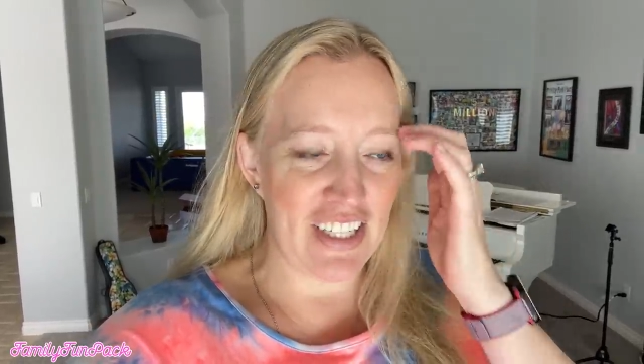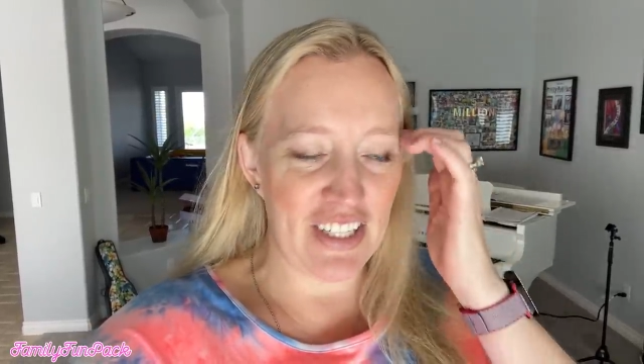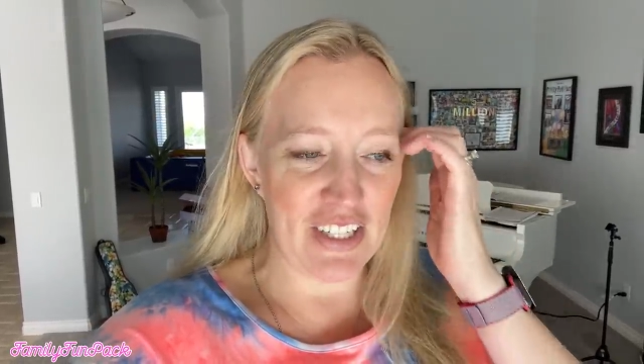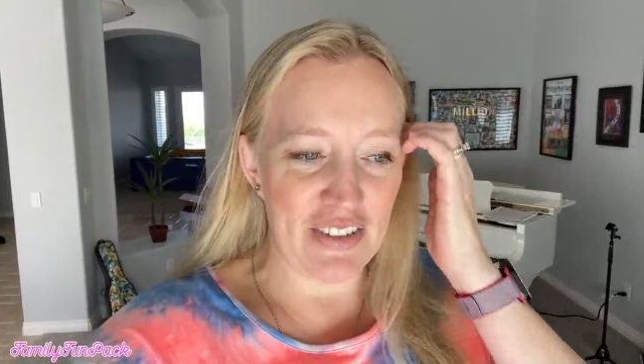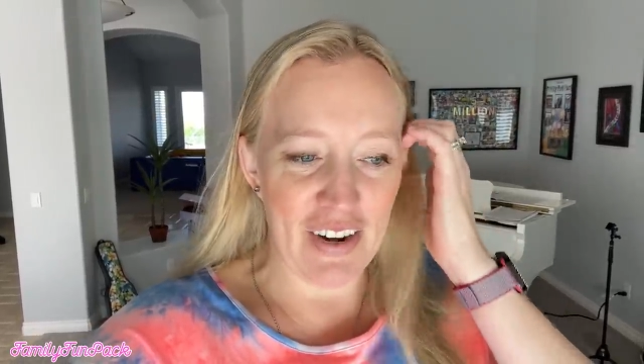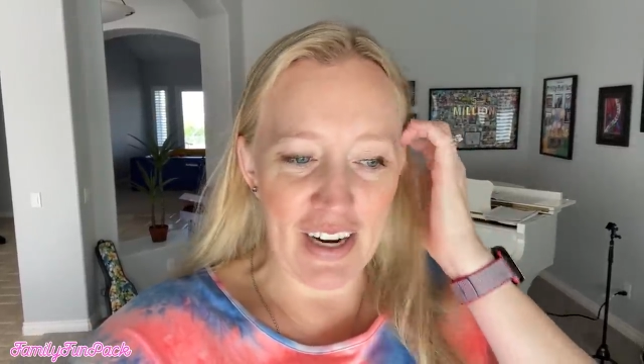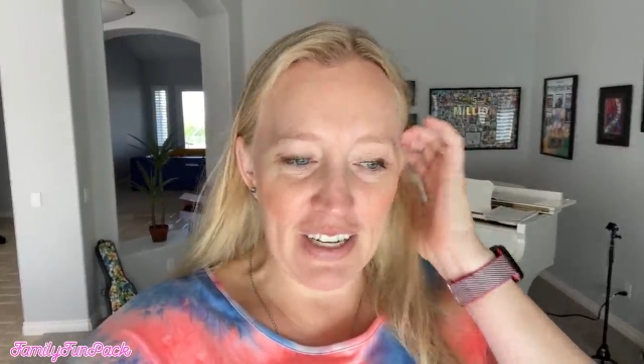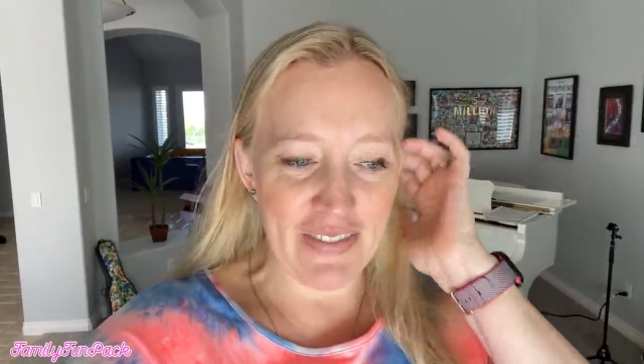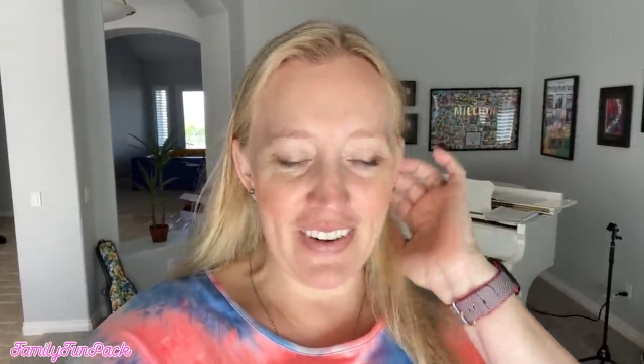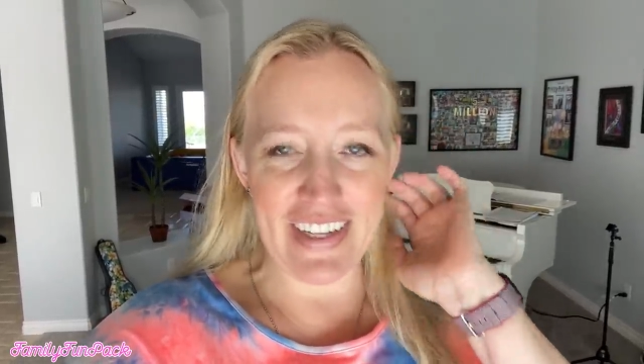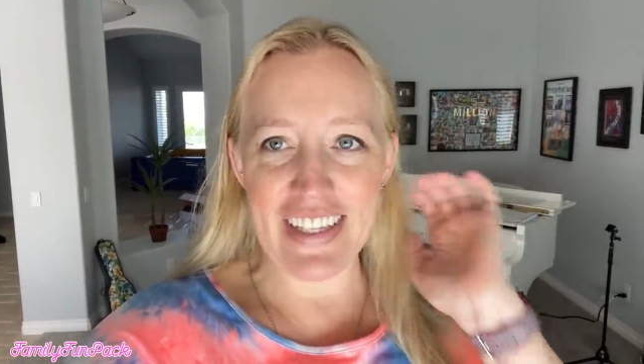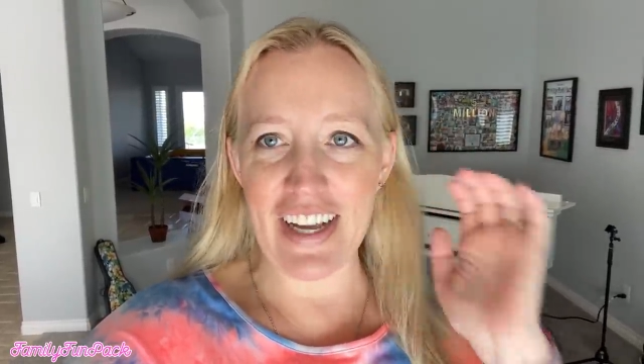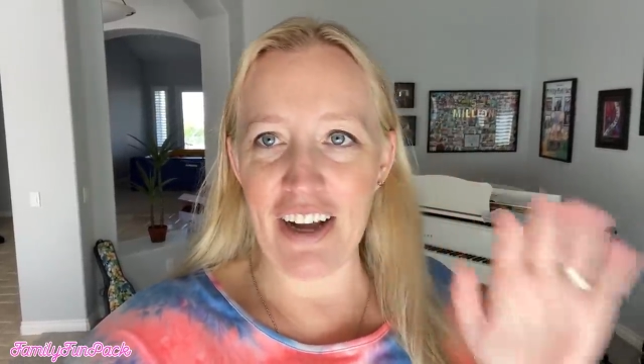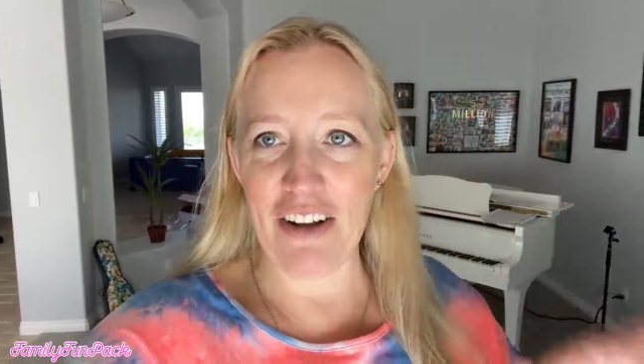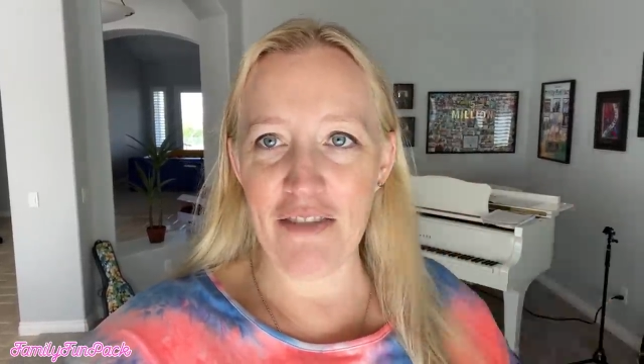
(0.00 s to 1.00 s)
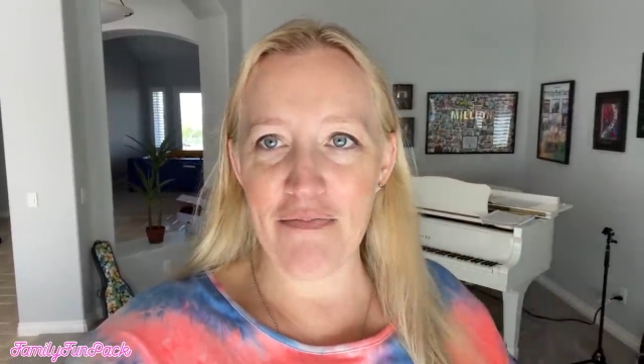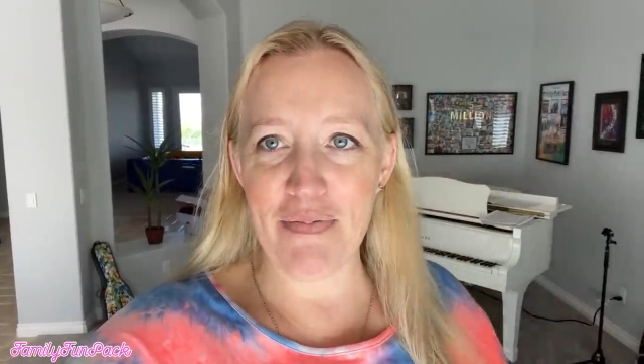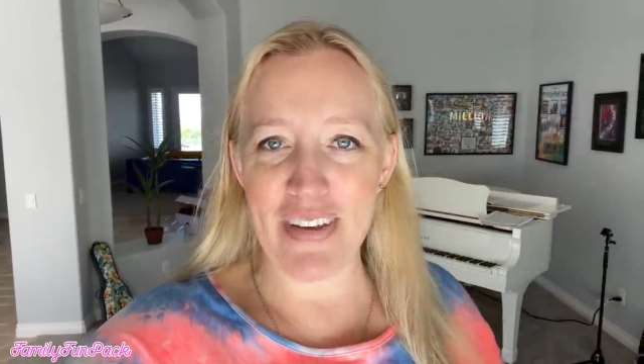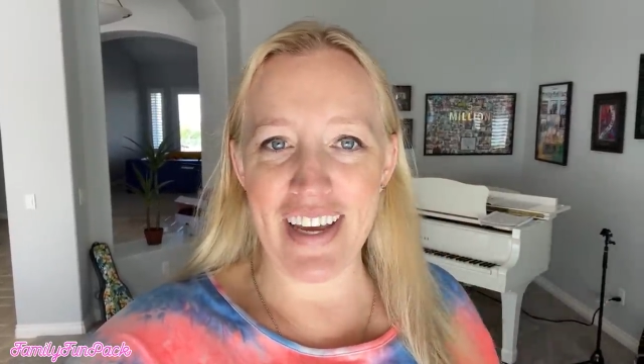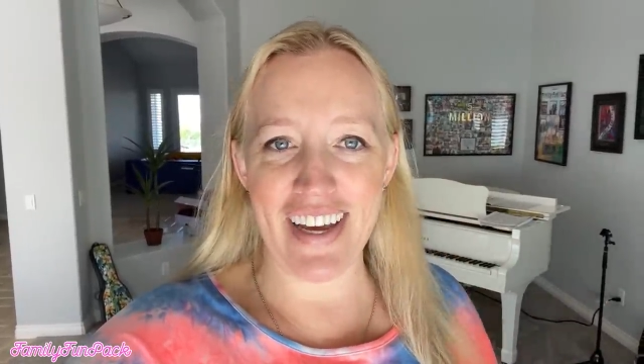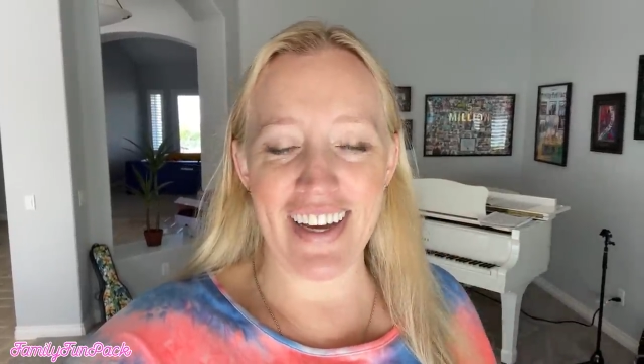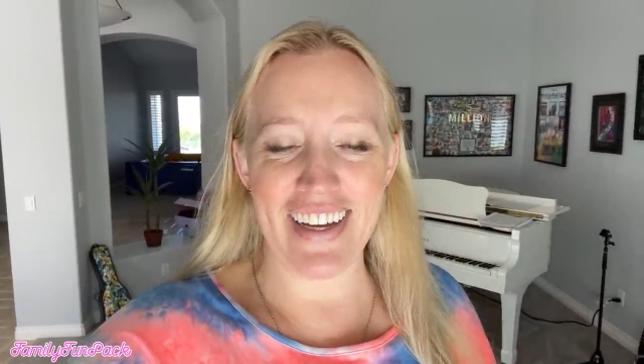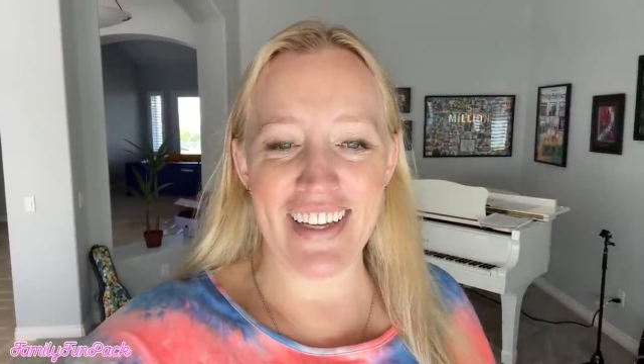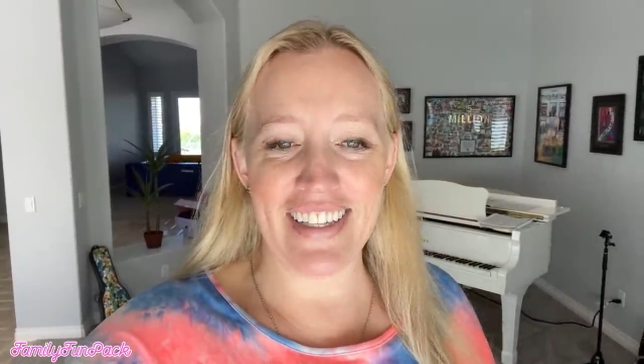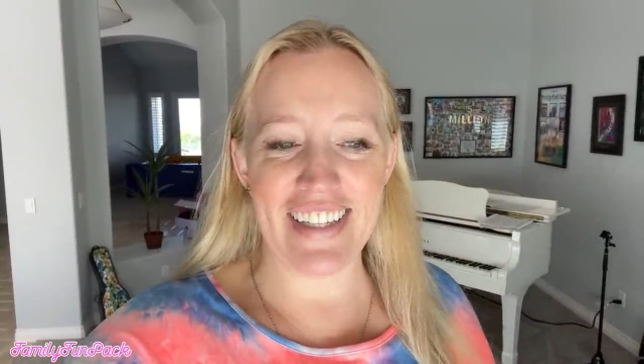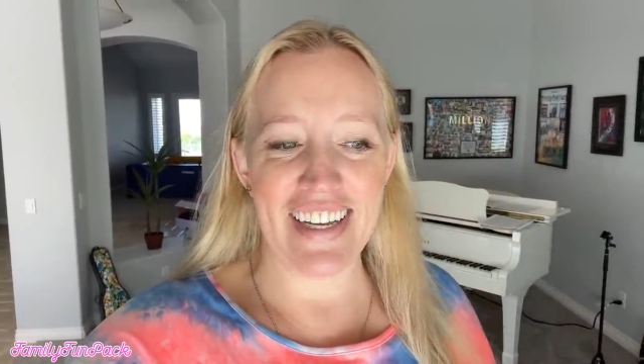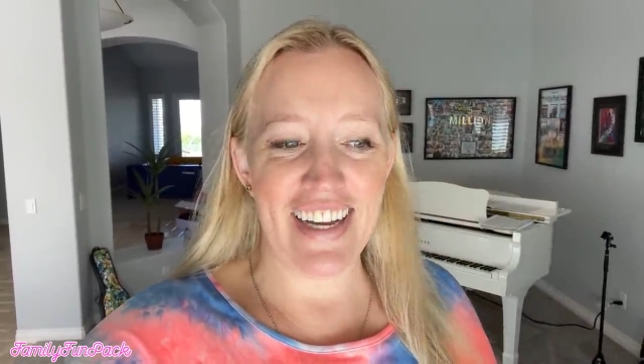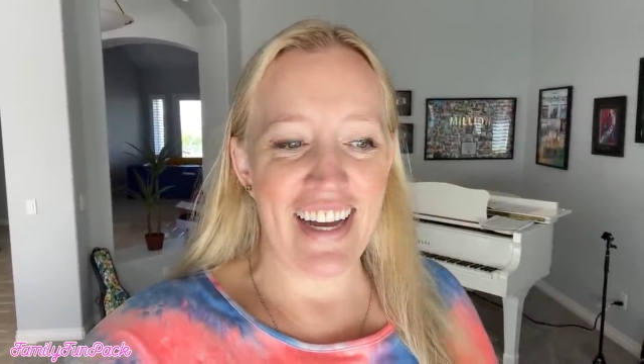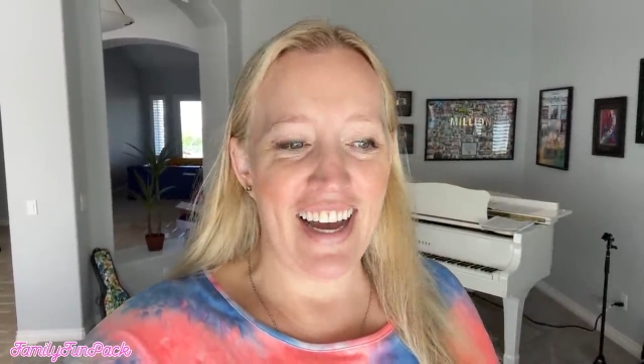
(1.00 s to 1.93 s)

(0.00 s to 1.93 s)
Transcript: distract myself because